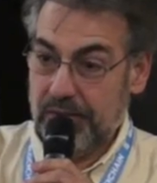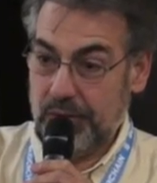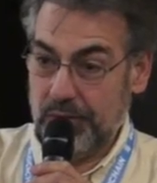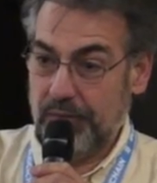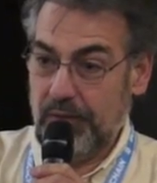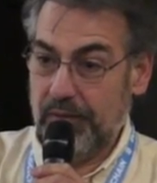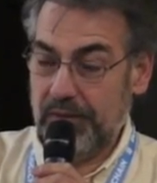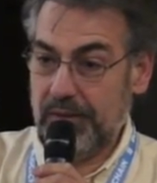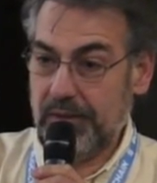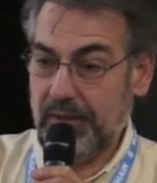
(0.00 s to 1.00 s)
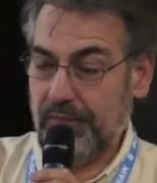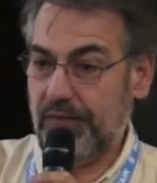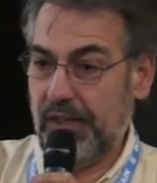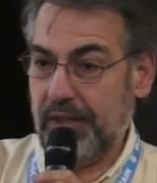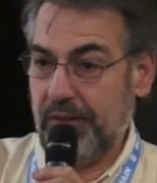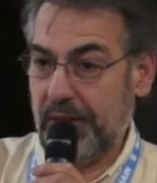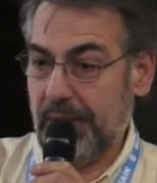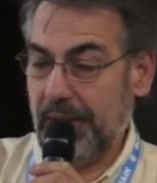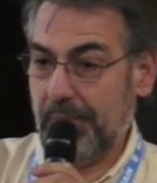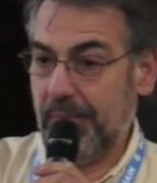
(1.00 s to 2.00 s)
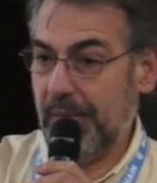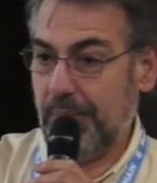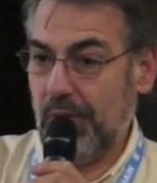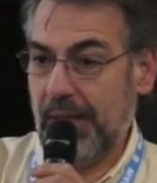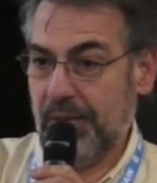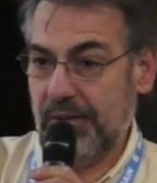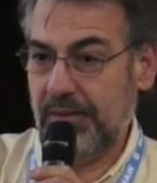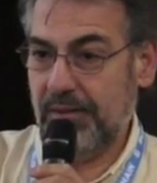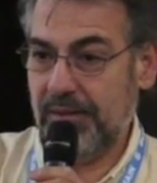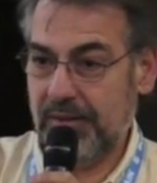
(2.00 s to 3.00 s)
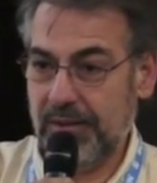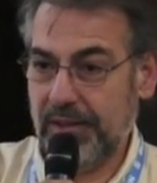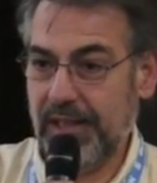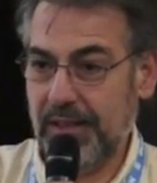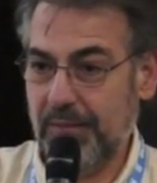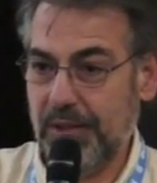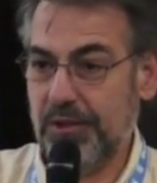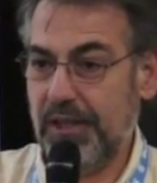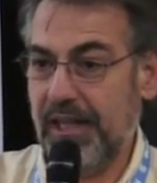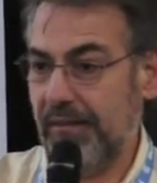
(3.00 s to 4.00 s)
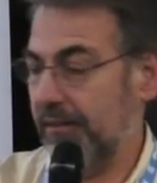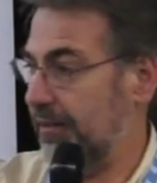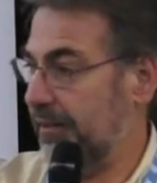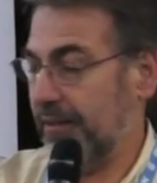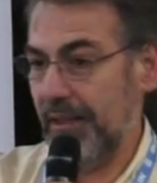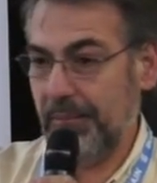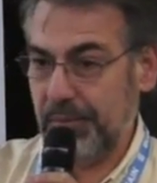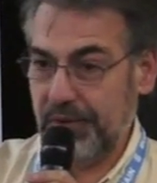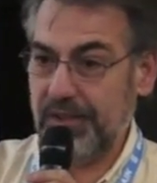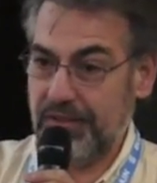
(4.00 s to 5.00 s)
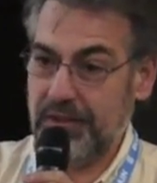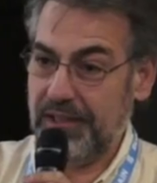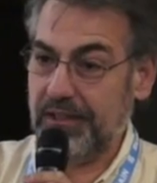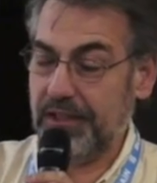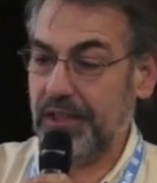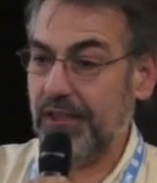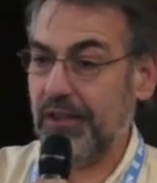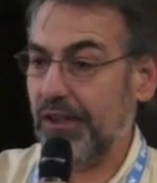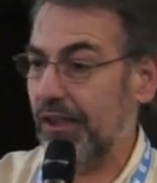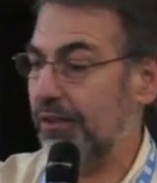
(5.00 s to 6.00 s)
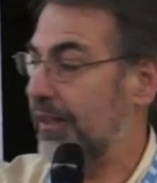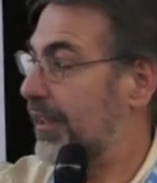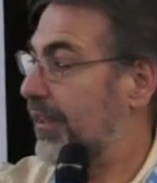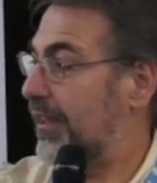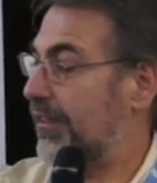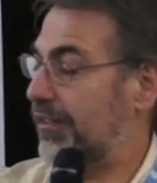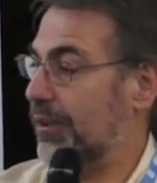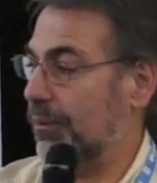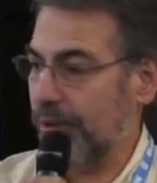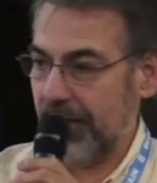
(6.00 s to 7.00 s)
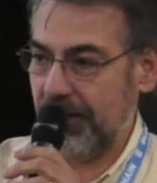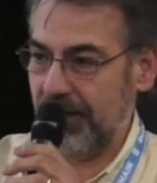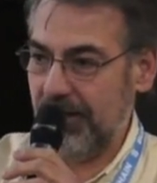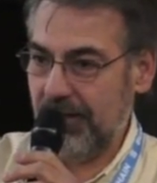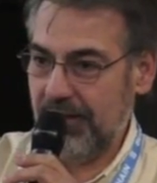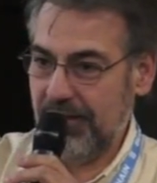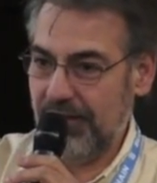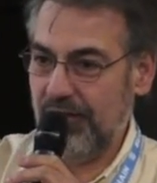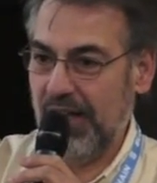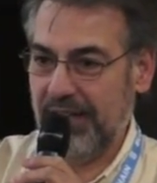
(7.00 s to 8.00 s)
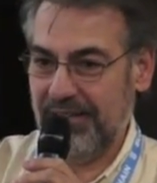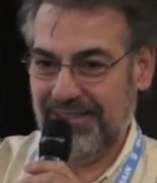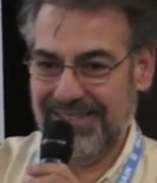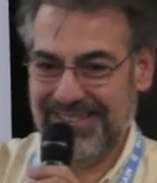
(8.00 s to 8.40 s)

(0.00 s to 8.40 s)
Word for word: to fire a, a, a primer, okay? But you can. And I built this nearly a year ago, and it still works fine.